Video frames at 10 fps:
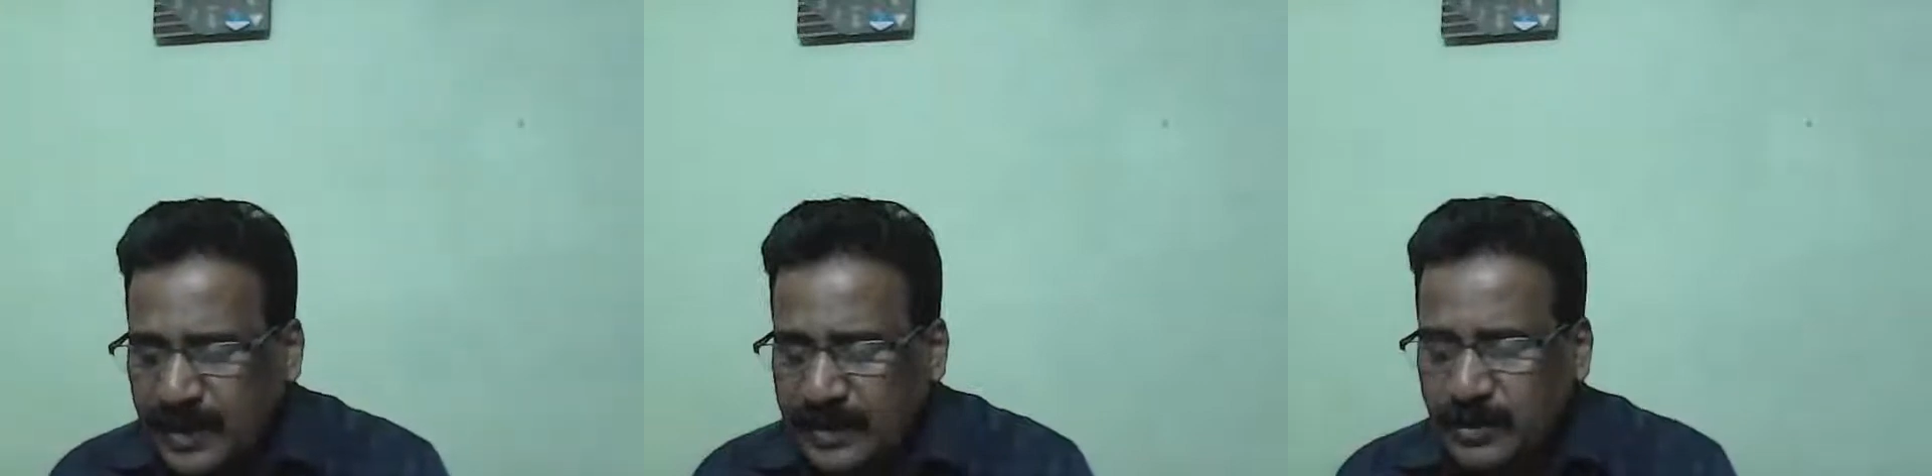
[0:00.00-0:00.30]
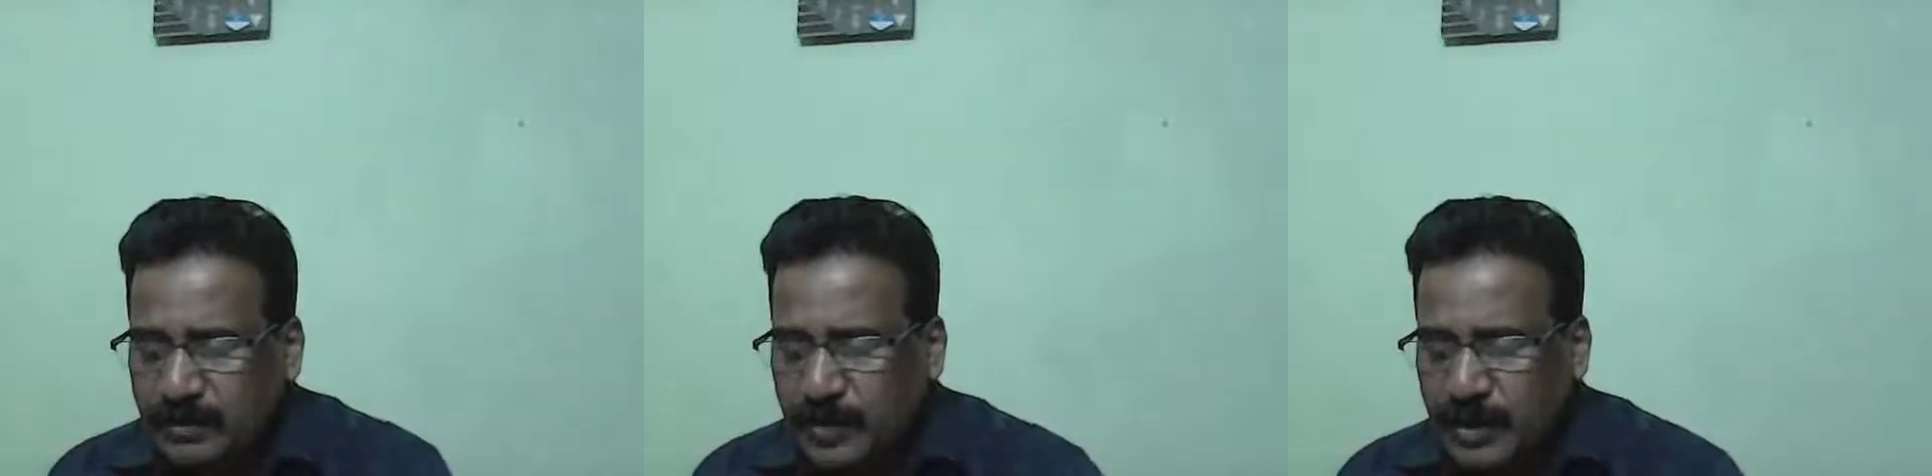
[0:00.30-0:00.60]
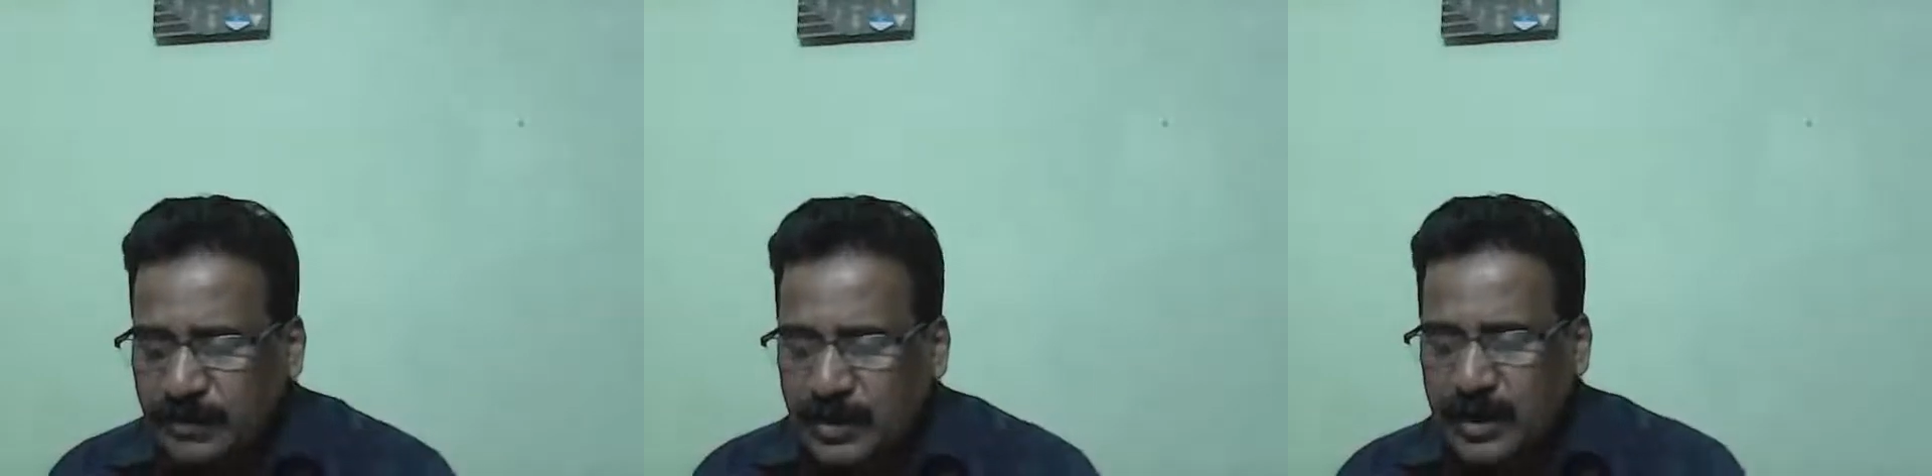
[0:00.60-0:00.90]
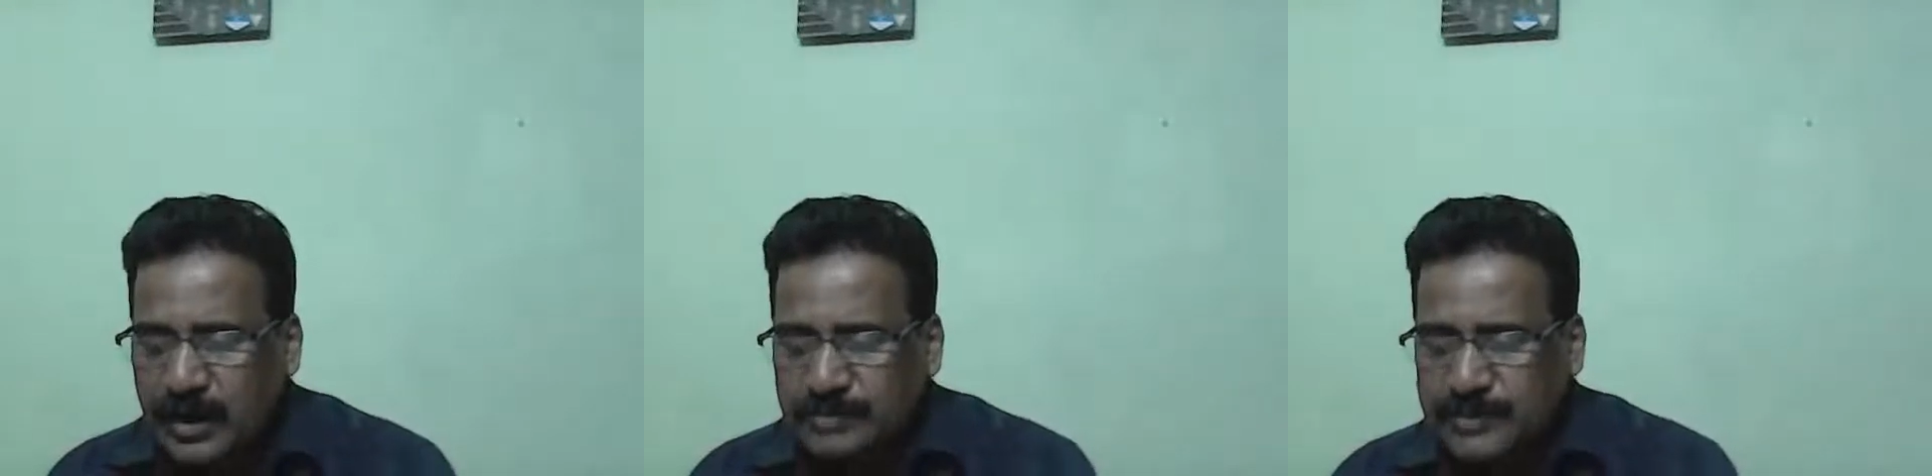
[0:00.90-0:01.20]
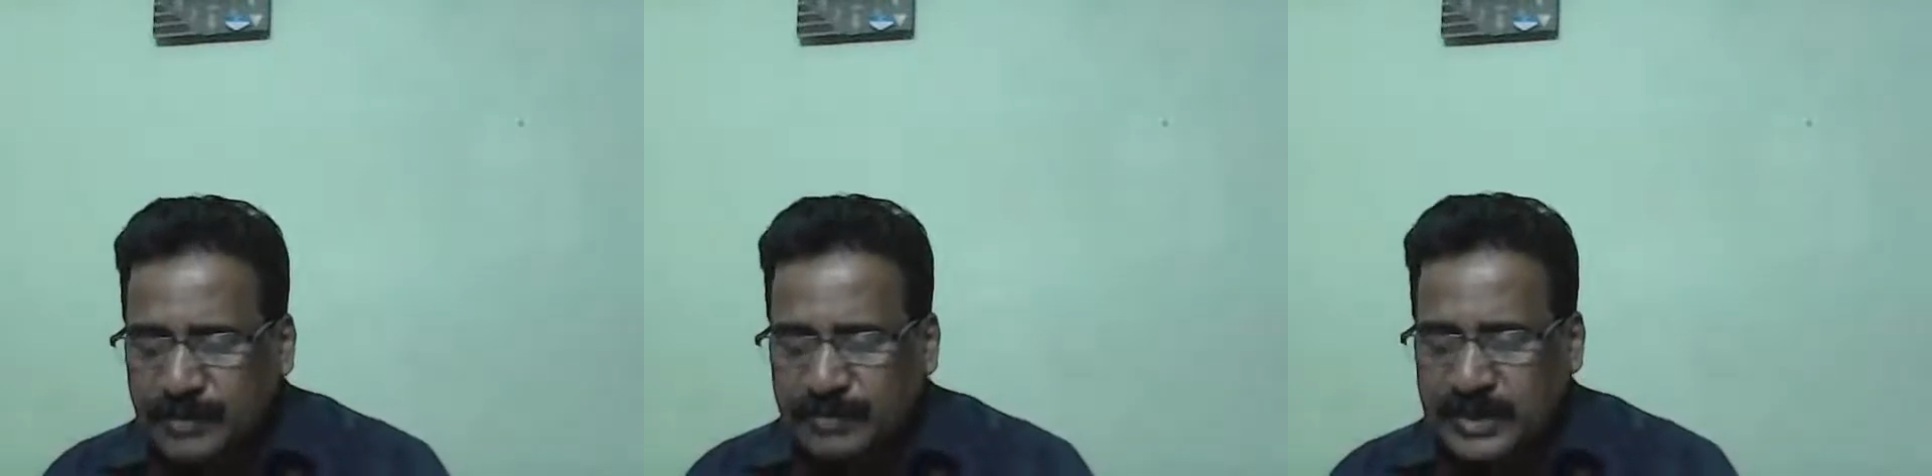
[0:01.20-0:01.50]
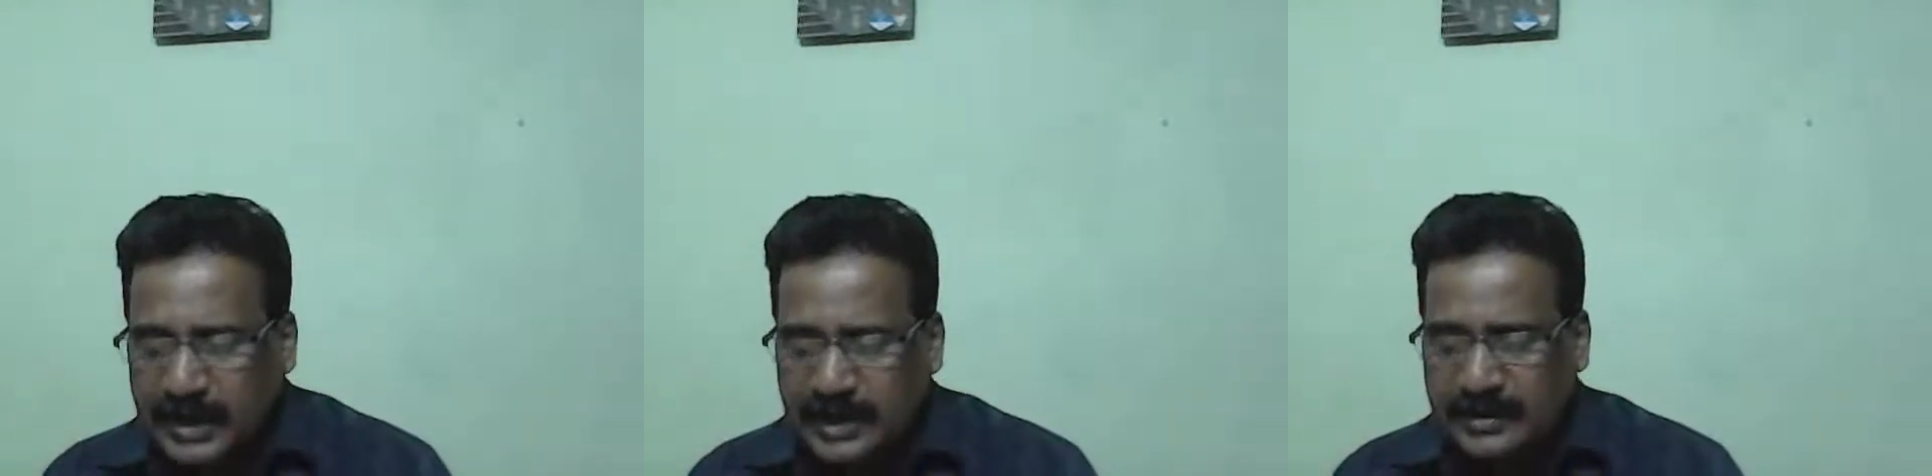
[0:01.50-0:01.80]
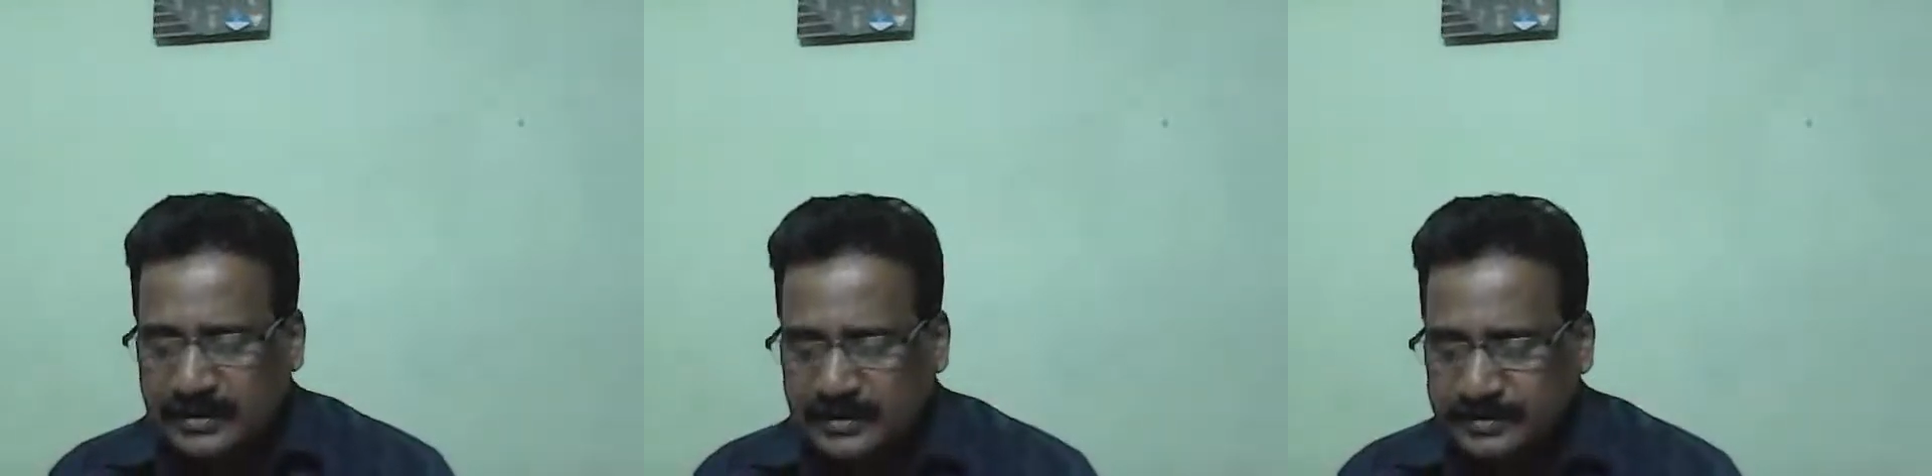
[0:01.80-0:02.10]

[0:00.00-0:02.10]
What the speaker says: and number of columns of second.